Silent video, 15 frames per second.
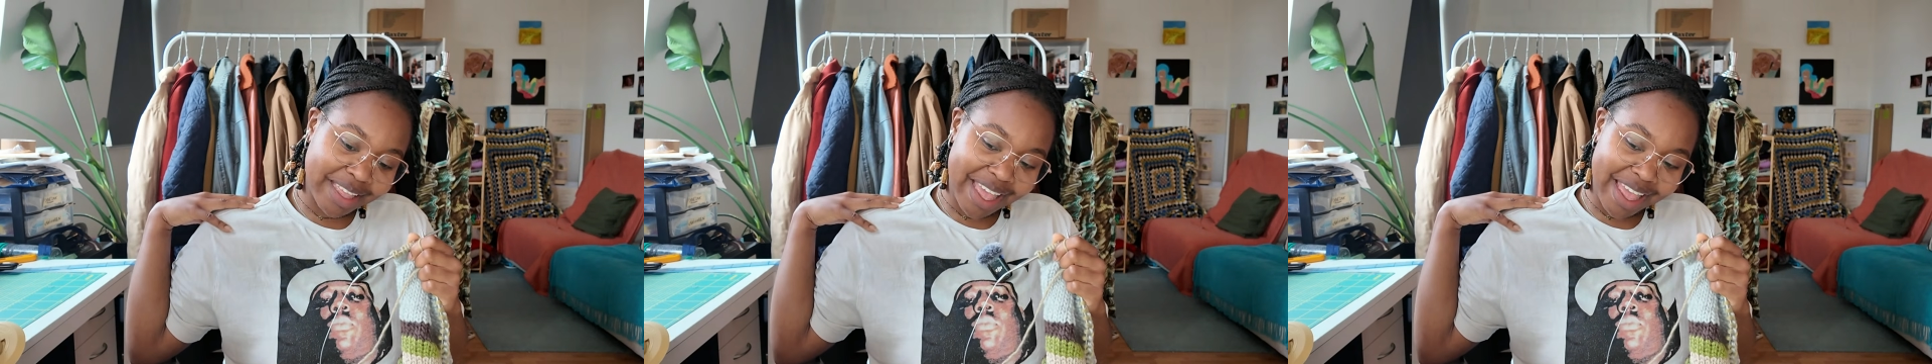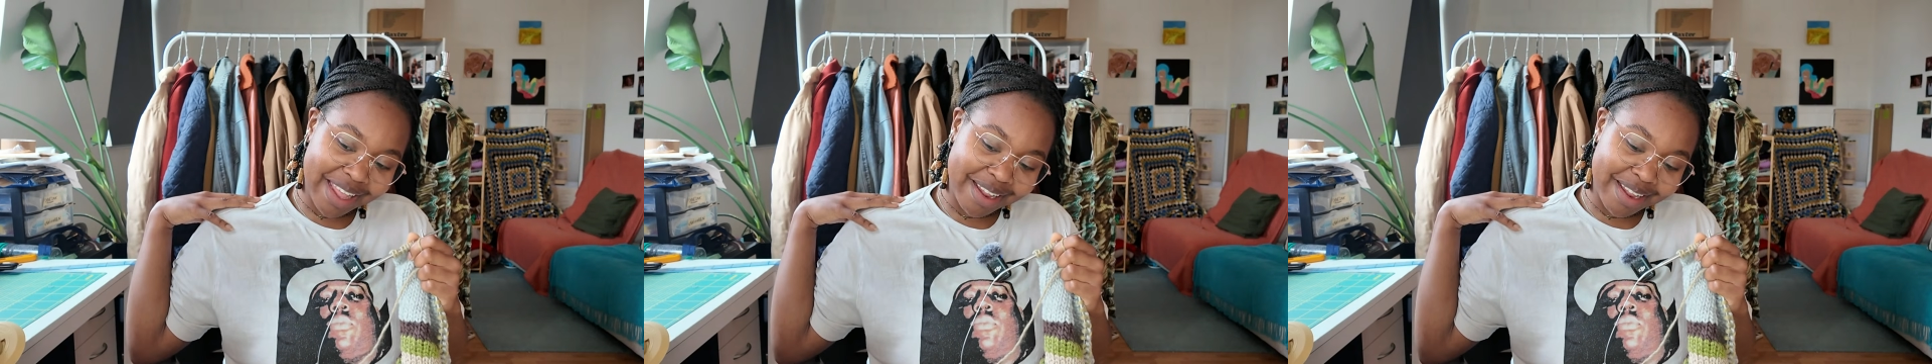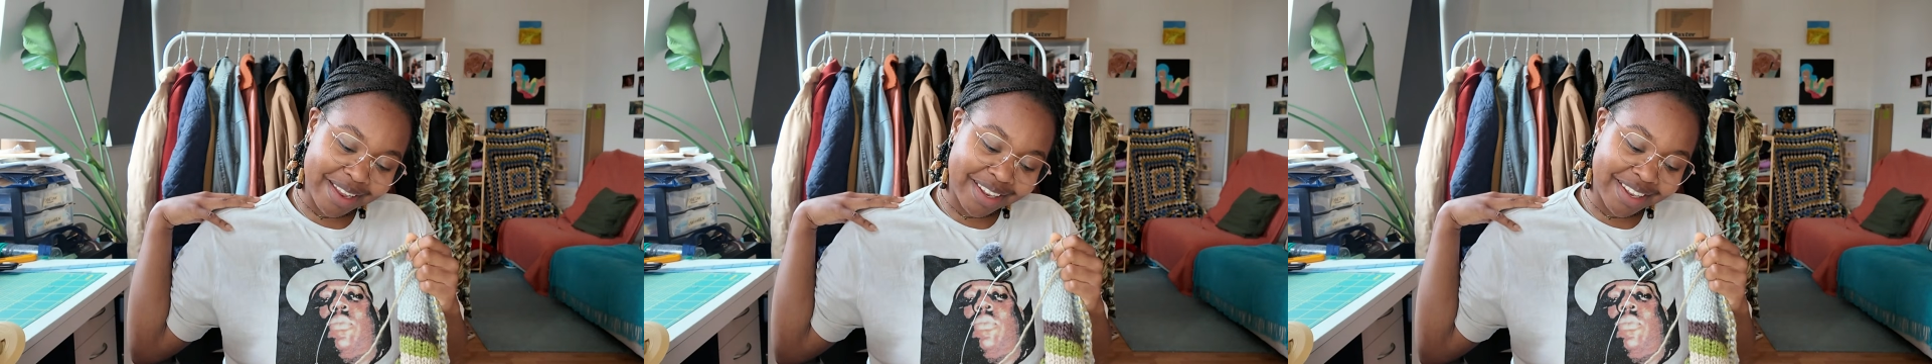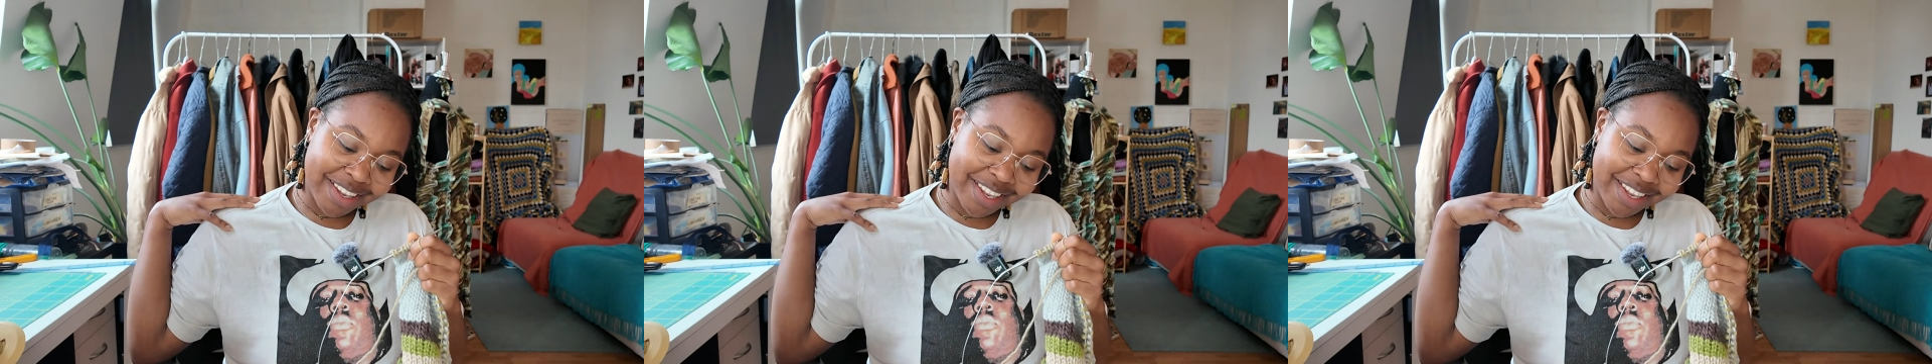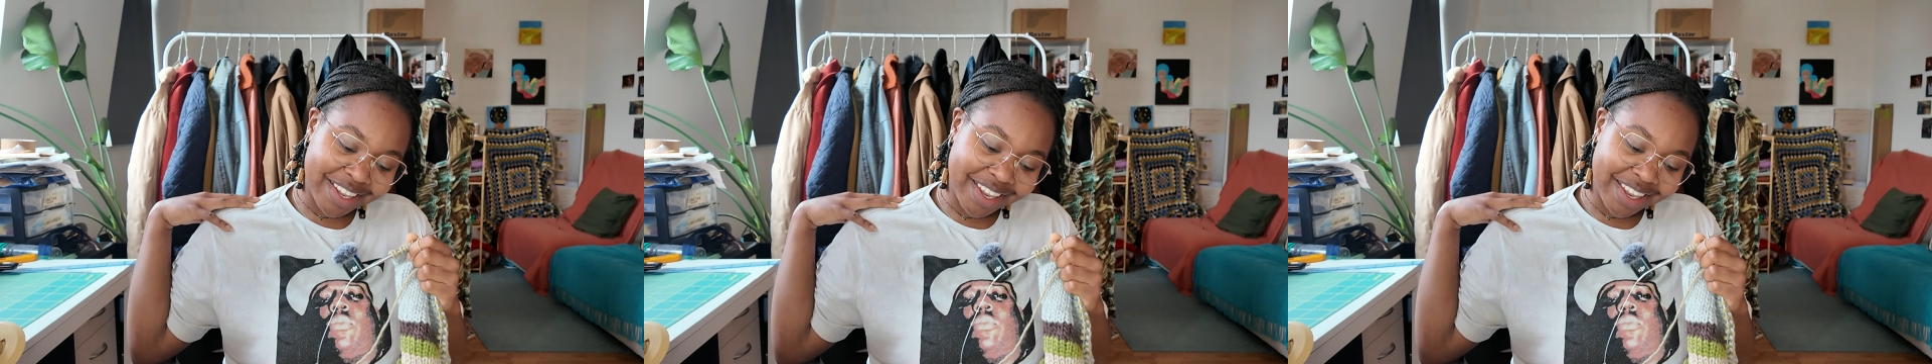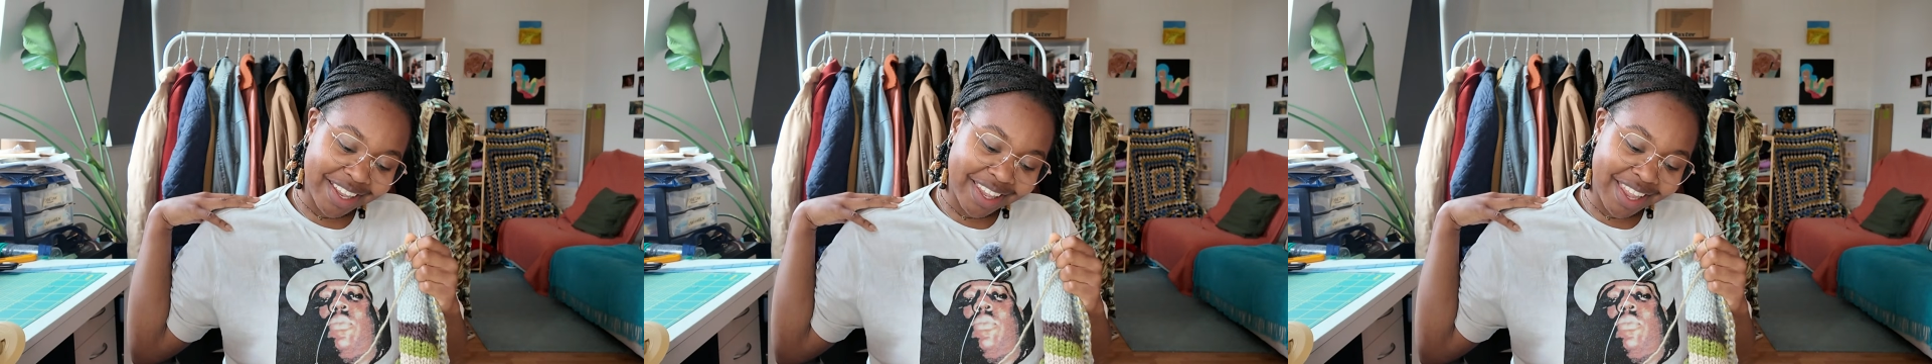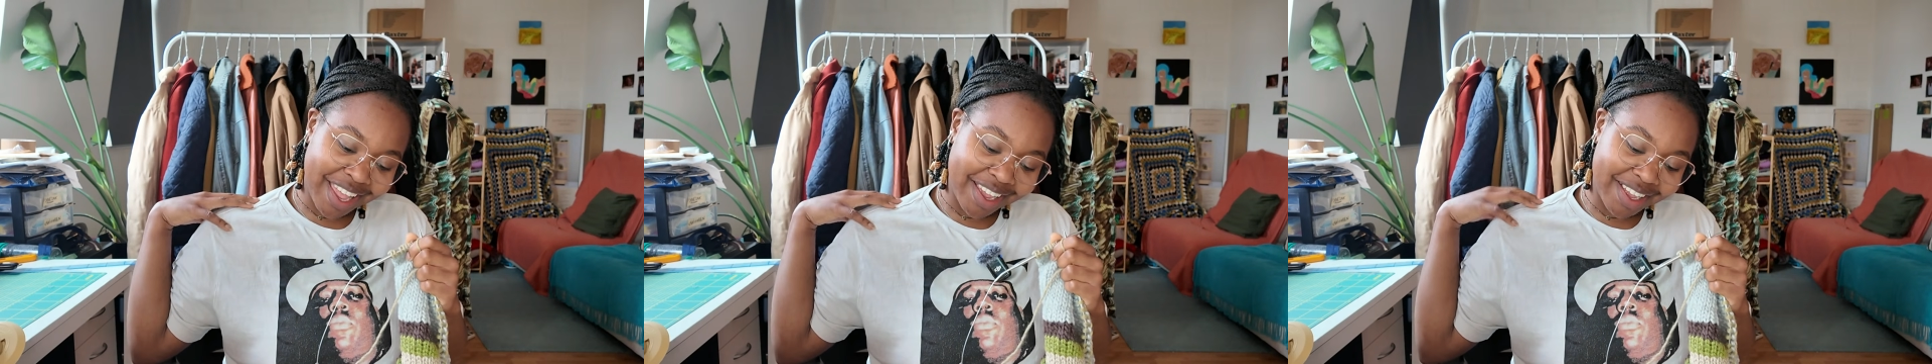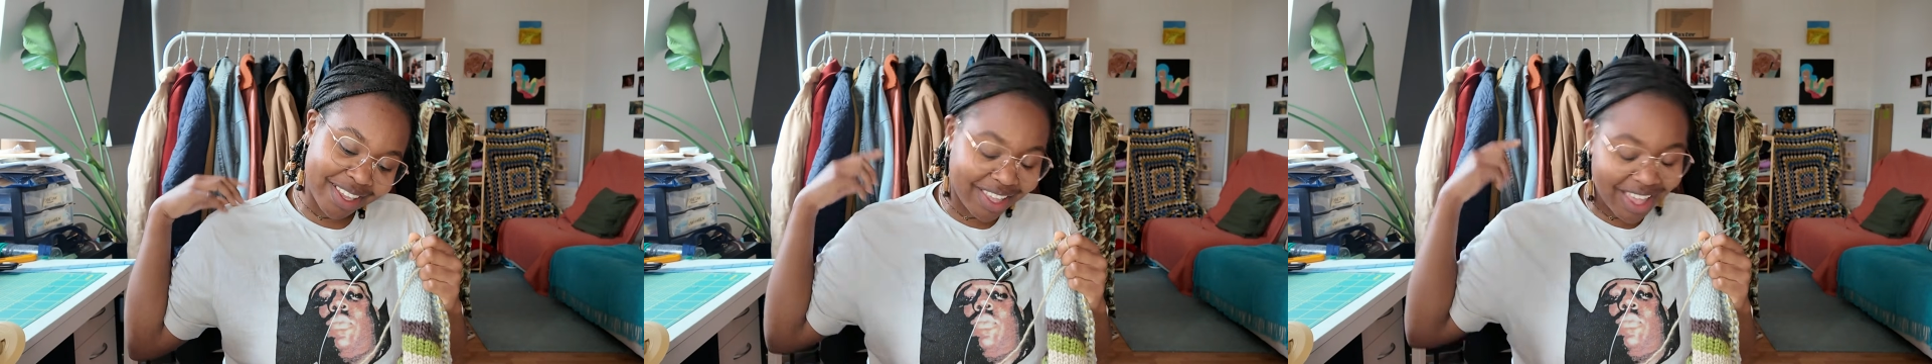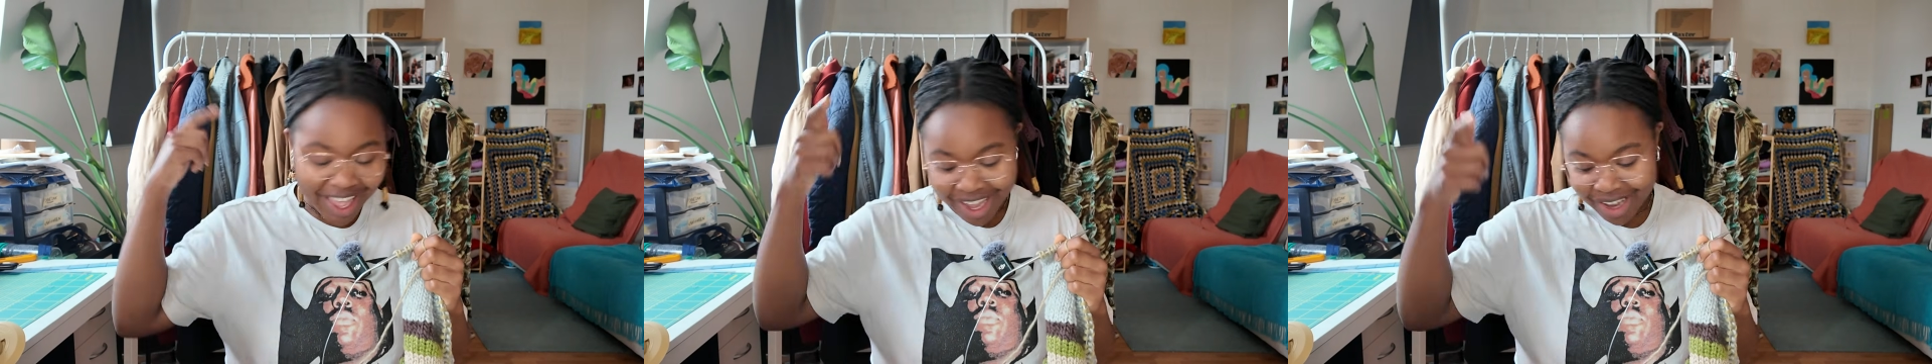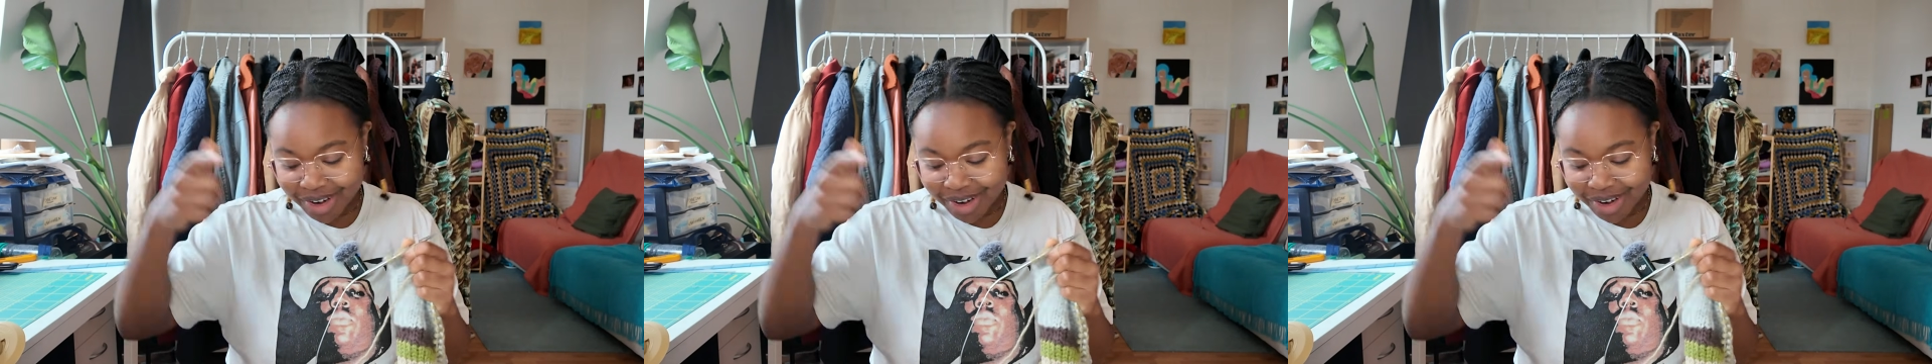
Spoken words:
and then like yeah,